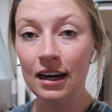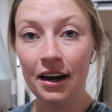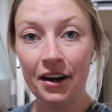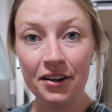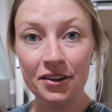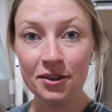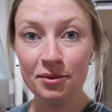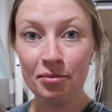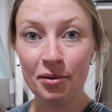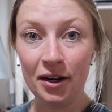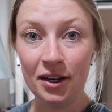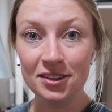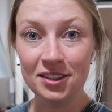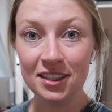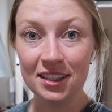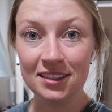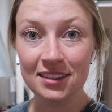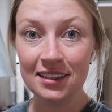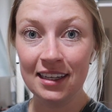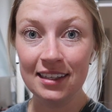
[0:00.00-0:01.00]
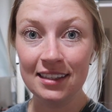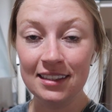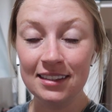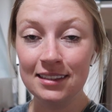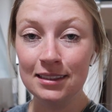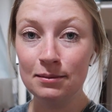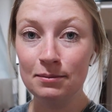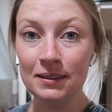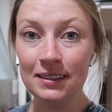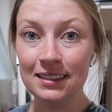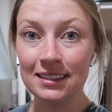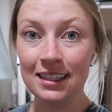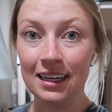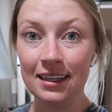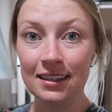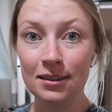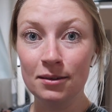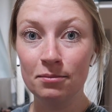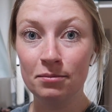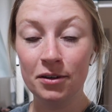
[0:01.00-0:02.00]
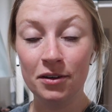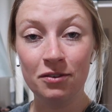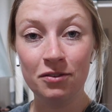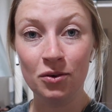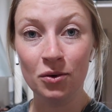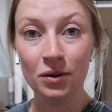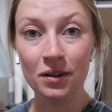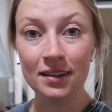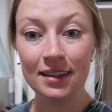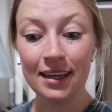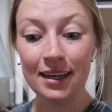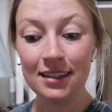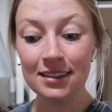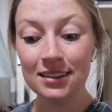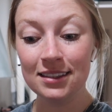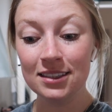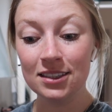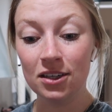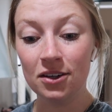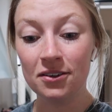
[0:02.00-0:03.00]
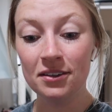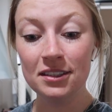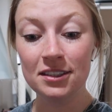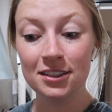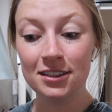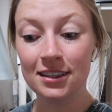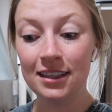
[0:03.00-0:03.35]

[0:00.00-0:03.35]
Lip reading: other projects that need to be done before then, so